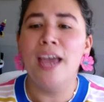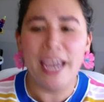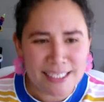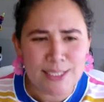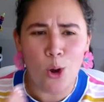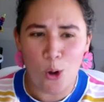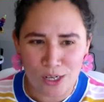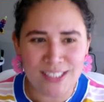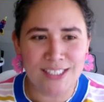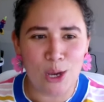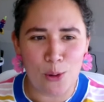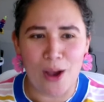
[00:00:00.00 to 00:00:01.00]
It's
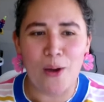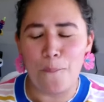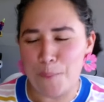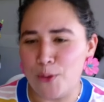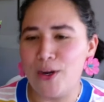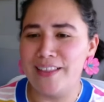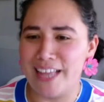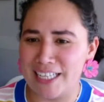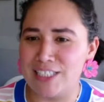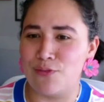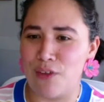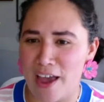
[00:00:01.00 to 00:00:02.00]
also a component
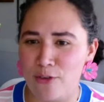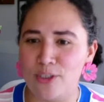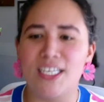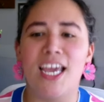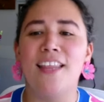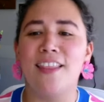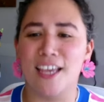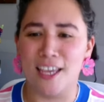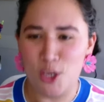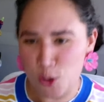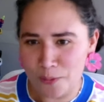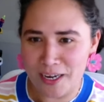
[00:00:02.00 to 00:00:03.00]
that's found in the
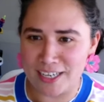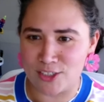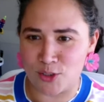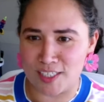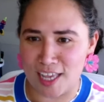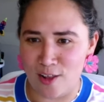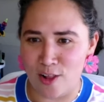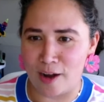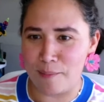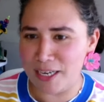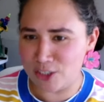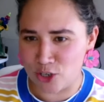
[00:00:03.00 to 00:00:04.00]
human
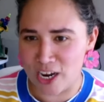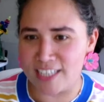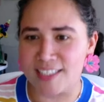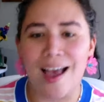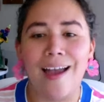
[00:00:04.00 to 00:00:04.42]
extracellular matrix.